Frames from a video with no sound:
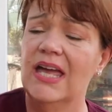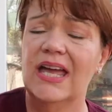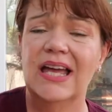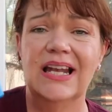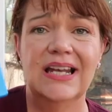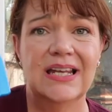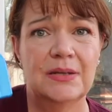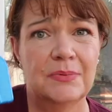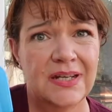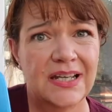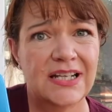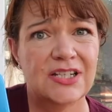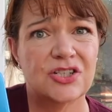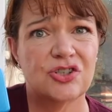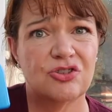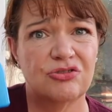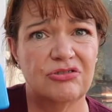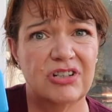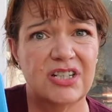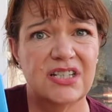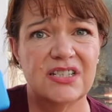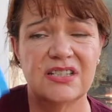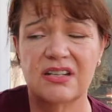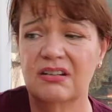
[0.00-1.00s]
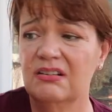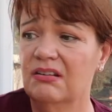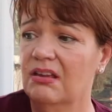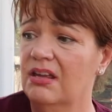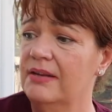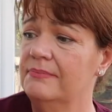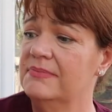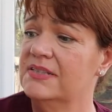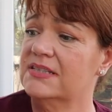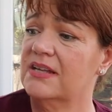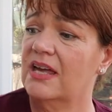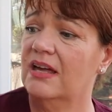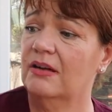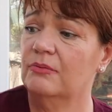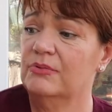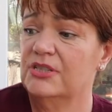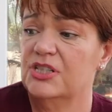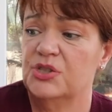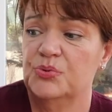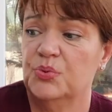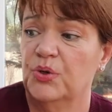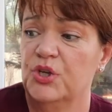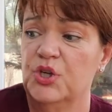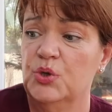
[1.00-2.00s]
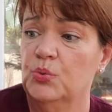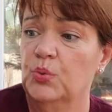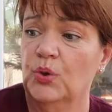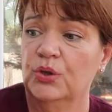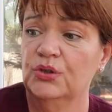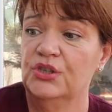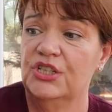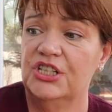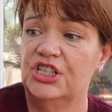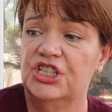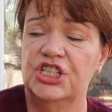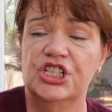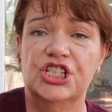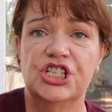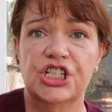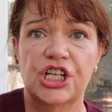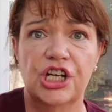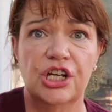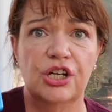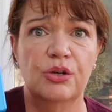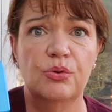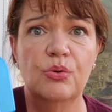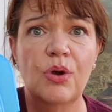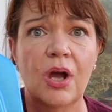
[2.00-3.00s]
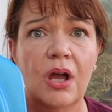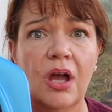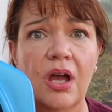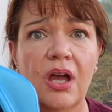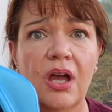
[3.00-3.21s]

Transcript: Eliminates grease and lime scale, which is what you want it to do.